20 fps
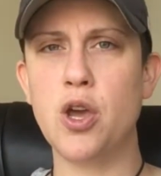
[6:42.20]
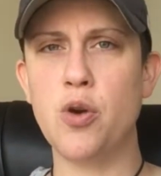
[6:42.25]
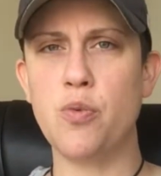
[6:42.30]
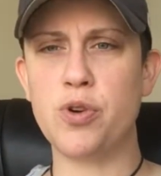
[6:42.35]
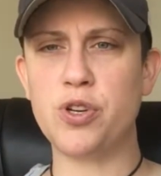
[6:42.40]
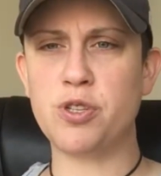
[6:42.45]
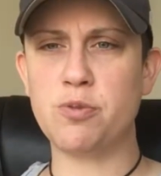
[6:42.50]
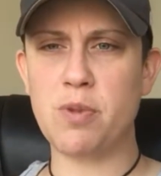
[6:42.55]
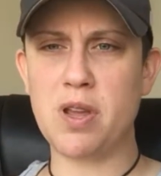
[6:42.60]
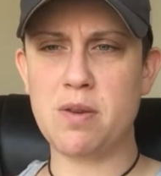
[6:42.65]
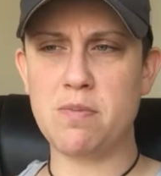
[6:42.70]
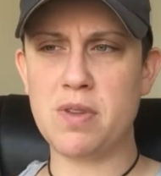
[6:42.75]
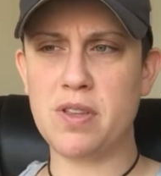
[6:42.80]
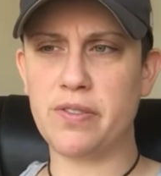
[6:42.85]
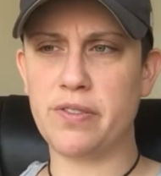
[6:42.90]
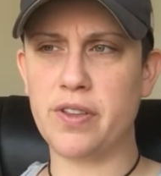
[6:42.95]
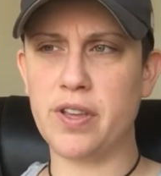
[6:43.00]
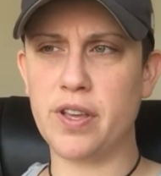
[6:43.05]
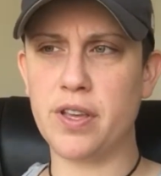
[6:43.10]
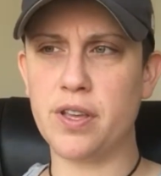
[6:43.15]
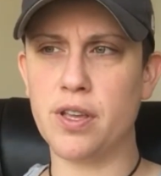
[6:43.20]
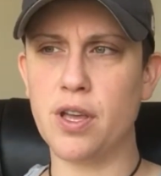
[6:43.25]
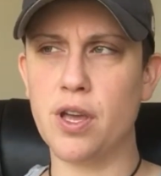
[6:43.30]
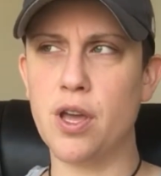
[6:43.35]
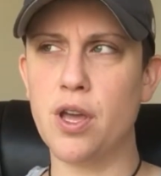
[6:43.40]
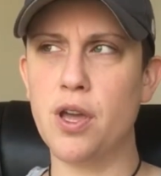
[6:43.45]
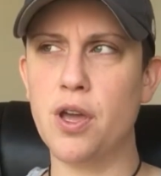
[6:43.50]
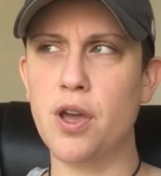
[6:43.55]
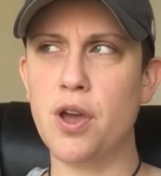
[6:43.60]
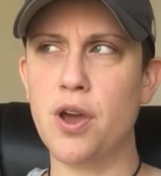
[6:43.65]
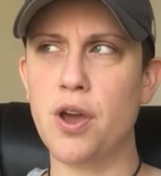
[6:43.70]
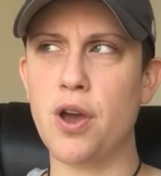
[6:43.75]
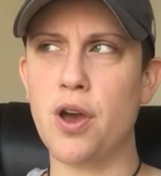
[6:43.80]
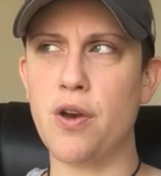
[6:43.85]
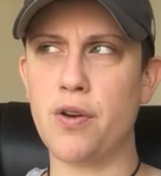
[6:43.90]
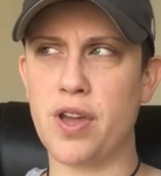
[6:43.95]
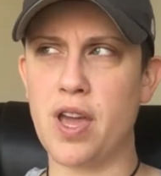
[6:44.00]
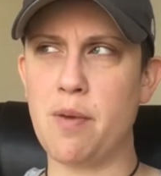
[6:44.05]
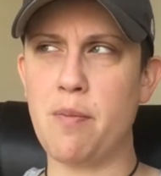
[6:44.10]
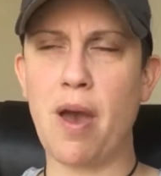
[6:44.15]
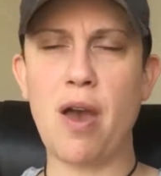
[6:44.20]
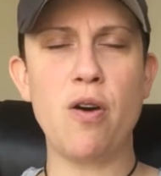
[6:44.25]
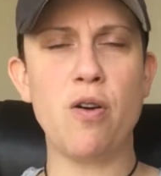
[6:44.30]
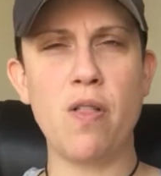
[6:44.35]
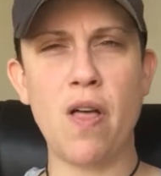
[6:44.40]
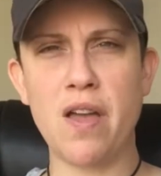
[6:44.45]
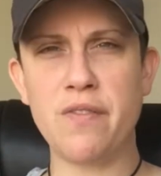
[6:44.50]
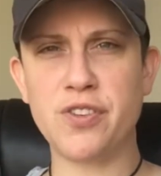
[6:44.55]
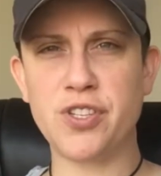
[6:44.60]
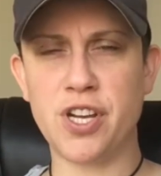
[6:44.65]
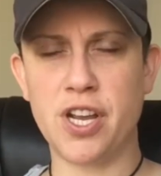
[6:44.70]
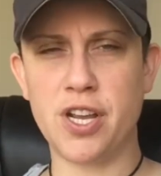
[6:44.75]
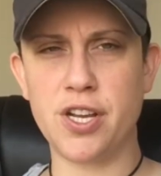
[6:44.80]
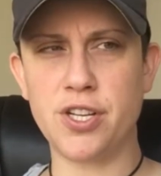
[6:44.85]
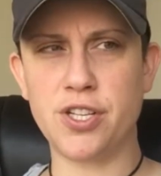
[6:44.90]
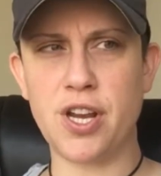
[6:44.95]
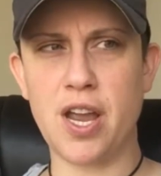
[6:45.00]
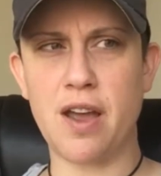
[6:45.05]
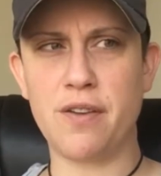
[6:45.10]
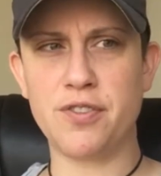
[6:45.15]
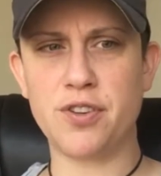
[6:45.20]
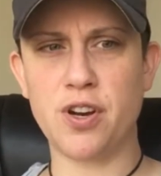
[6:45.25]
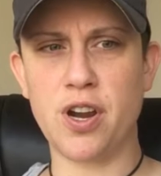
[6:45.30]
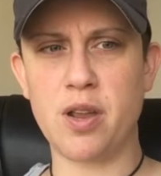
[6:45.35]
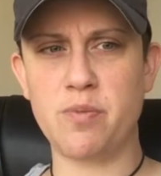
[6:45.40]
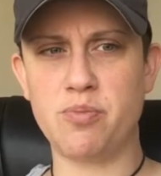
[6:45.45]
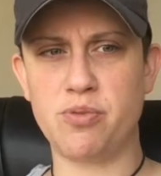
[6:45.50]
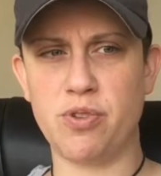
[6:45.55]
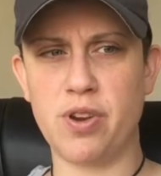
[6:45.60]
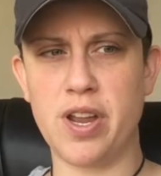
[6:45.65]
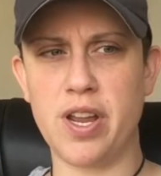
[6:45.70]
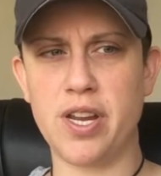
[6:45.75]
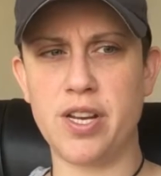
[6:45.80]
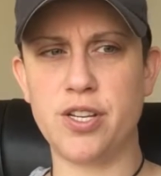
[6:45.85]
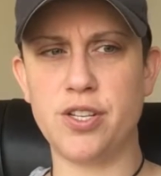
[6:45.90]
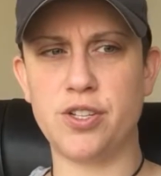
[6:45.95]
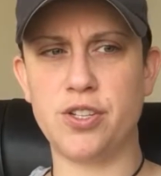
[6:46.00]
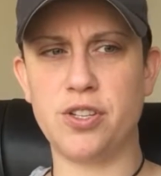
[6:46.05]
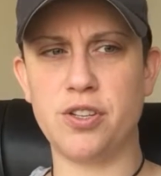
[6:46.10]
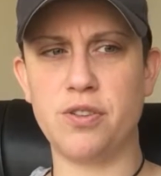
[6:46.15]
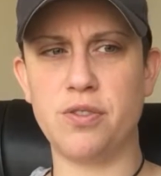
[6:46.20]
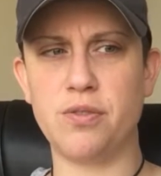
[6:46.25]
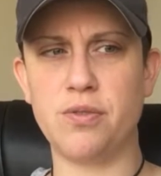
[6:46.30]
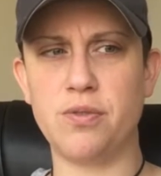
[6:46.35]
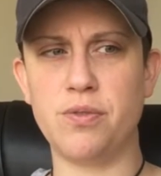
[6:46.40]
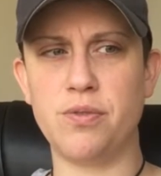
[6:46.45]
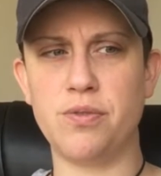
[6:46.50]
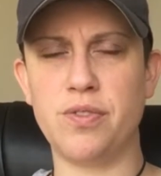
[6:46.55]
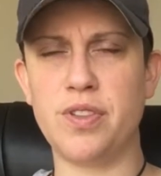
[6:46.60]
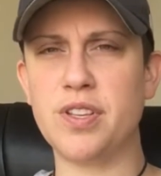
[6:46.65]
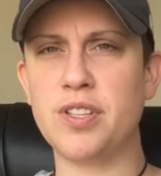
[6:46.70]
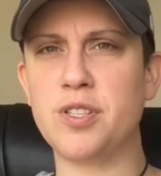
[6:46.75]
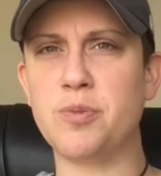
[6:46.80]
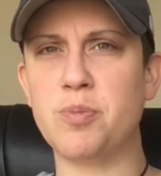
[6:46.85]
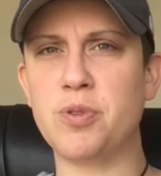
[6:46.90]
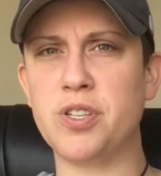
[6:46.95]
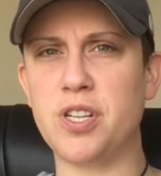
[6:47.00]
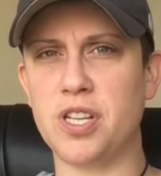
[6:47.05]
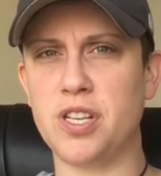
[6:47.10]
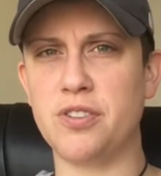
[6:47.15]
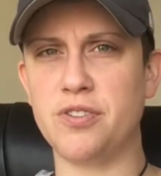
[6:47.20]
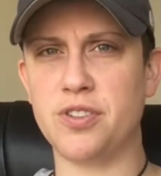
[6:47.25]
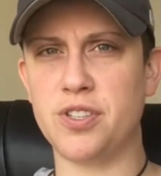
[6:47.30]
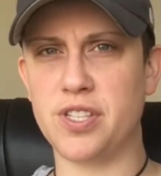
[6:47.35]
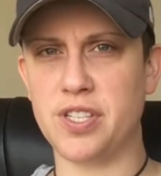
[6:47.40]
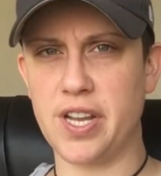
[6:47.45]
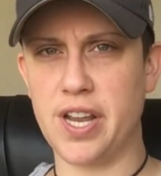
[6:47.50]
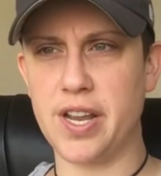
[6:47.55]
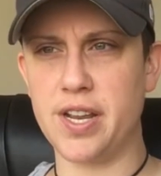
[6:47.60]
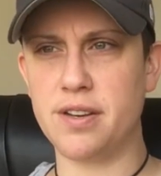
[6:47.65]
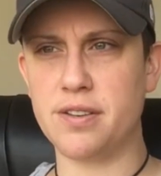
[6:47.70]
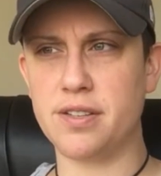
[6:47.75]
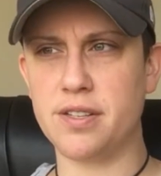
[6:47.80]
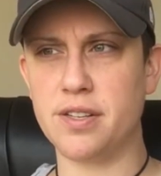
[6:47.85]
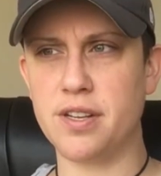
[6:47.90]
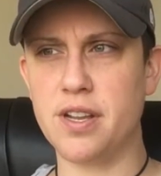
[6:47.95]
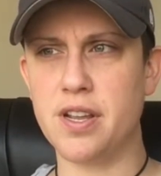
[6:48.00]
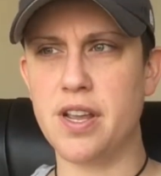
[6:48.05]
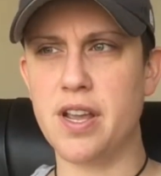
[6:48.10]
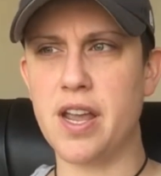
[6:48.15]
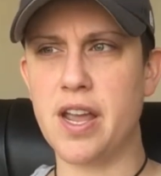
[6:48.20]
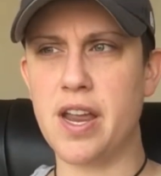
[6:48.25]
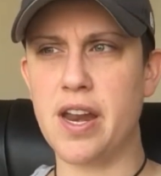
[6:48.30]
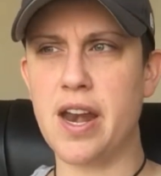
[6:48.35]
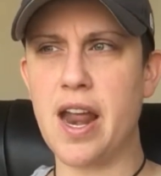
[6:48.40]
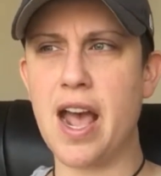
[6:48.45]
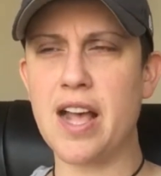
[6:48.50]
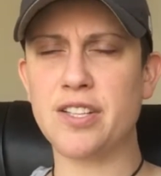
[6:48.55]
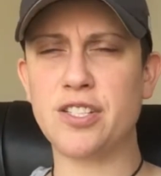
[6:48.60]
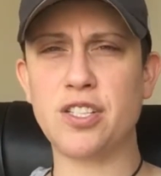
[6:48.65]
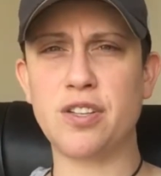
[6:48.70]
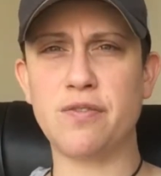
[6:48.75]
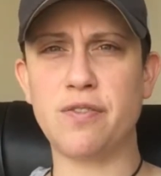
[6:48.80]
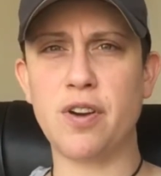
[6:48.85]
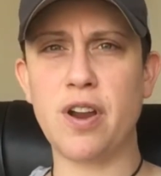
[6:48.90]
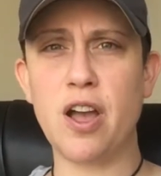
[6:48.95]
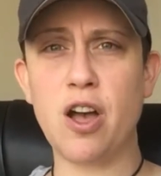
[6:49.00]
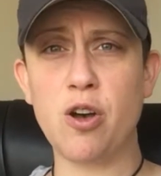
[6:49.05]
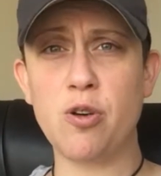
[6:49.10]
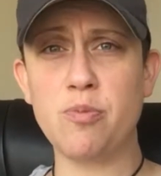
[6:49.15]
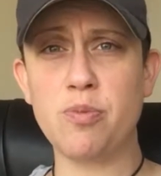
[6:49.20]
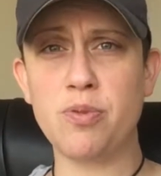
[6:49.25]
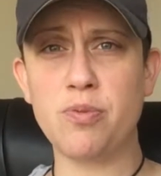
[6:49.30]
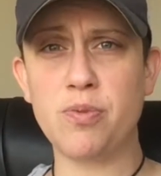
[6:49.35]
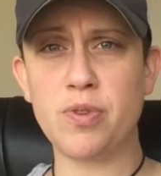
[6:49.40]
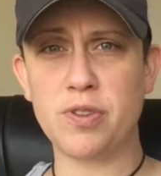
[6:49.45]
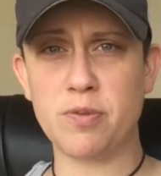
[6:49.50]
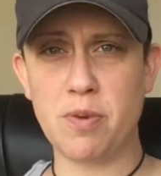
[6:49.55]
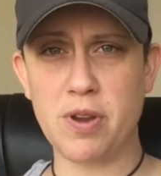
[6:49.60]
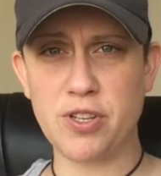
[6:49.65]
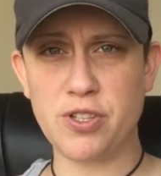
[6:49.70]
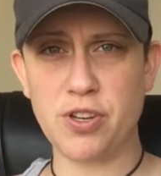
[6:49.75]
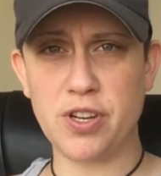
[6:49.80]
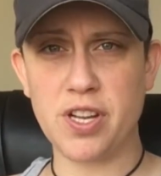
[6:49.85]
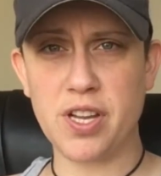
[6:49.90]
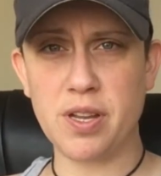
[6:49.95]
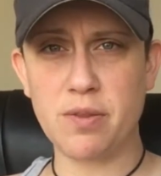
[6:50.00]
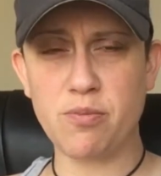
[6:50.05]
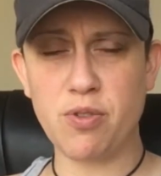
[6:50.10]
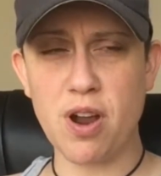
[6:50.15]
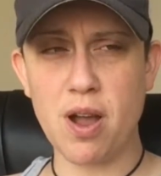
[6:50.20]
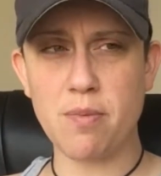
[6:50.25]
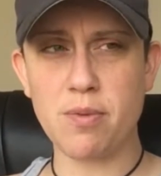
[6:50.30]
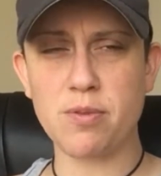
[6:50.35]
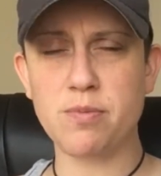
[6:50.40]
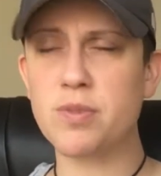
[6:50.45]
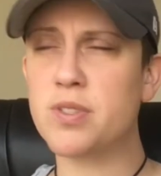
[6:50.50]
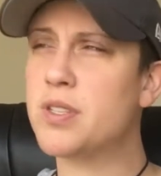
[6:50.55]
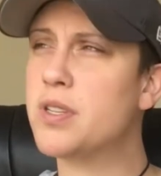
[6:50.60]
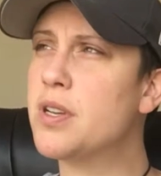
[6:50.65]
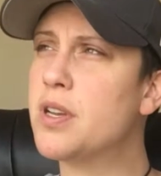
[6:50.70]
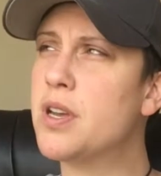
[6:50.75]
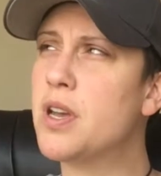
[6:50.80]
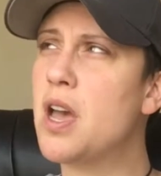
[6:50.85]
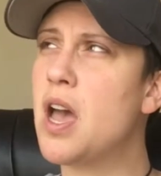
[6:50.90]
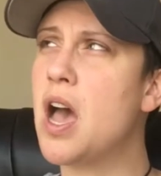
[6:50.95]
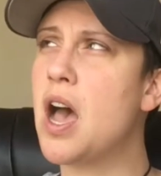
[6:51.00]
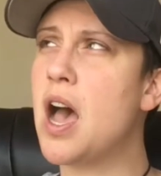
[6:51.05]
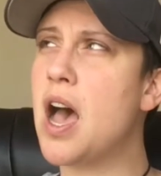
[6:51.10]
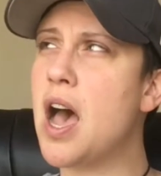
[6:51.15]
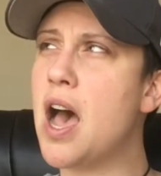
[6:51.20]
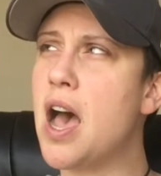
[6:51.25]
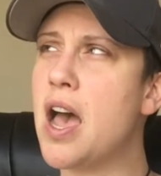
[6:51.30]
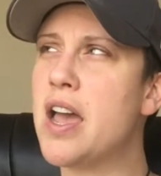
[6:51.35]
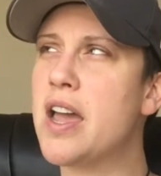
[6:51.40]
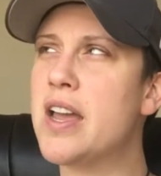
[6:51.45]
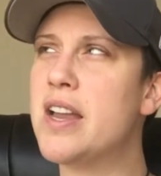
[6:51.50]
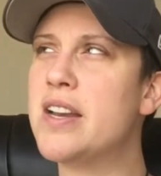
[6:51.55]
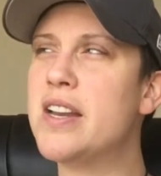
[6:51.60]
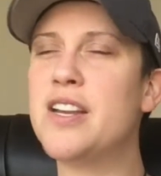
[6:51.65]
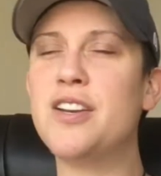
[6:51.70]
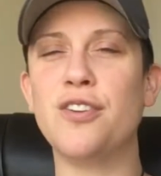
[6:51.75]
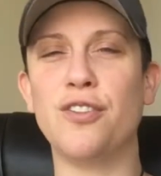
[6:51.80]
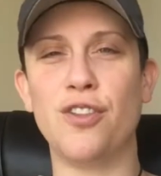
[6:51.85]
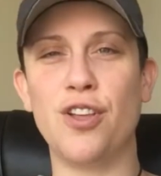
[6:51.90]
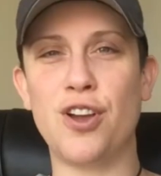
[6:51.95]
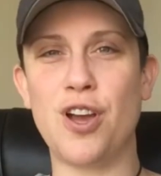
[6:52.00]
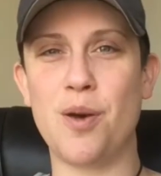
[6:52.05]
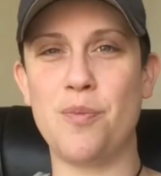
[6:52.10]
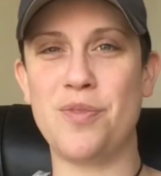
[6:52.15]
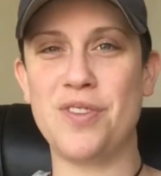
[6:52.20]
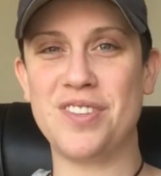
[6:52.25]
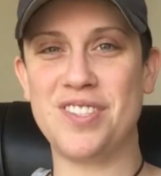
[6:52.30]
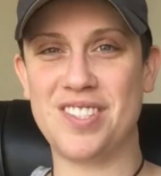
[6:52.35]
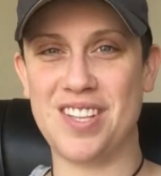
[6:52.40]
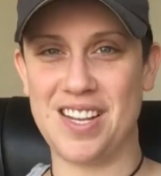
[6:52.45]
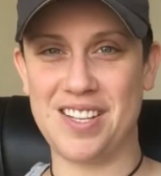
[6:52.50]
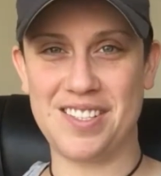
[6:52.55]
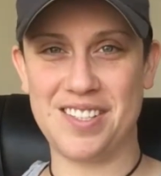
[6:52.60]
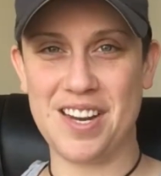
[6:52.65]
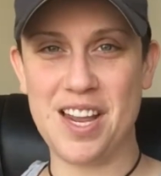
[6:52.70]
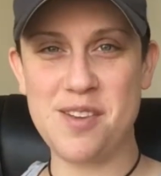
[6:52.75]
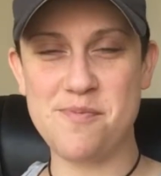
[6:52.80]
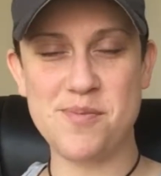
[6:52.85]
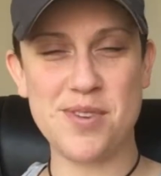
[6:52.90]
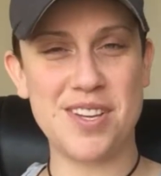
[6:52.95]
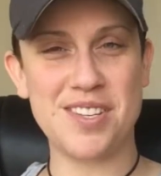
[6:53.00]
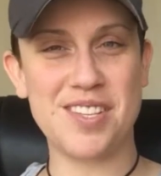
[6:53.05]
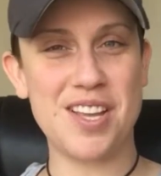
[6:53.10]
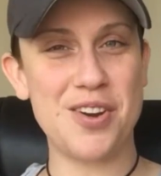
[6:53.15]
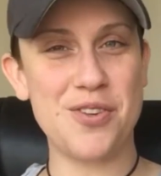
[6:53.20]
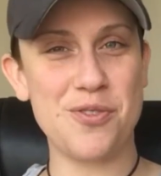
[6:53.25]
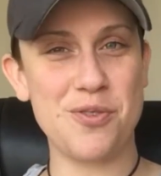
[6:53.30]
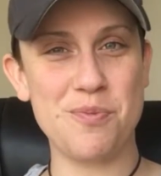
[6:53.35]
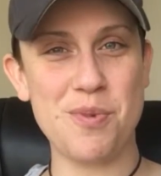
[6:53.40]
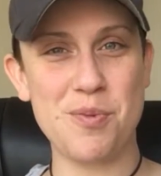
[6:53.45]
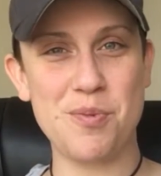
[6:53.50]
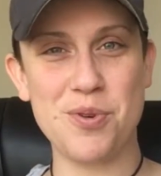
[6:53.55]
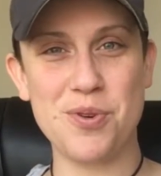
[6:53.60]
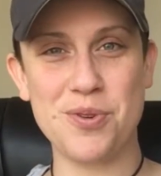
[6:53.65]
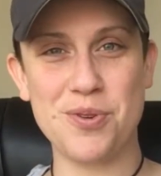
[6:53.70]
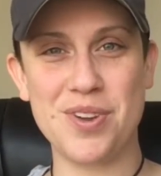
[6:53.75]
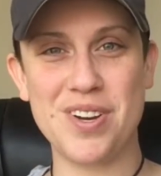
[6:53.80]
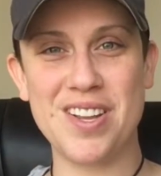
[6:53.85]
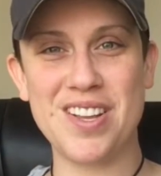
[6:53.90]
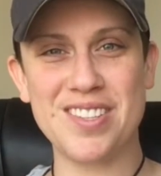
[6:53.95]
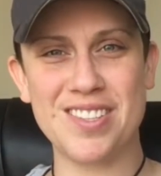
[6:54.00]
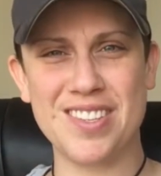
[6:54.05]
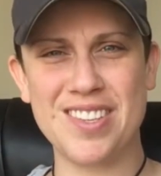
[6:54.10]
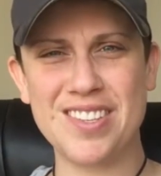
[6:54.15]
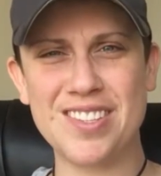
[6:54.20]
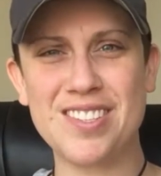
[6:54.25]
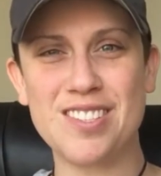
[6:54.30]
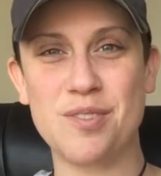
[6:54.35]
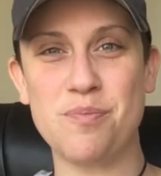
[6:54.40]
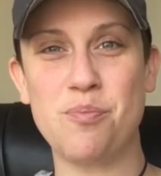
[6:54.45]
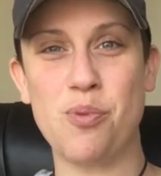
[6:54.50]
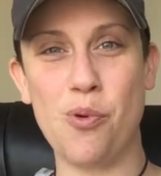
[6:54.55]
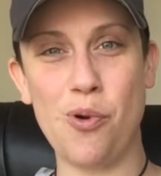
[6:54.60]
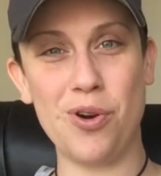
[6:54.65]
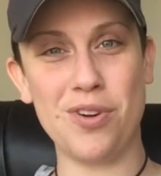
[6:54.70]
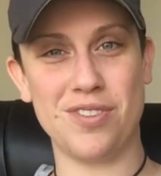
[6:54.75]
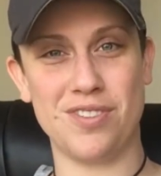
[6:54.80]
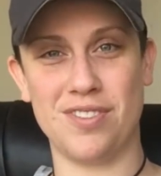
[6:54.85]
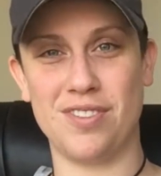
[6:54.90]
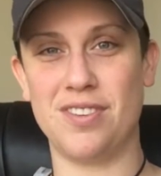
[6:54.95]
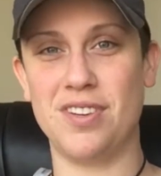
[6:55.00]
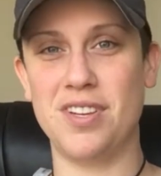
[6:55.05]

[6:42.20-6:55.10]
which made me think, okay, my whole life changed after I prayed to this particular saint and asked for help with my drinking problems. I need to look up this saint's name because I don't remember who it is, and this is important.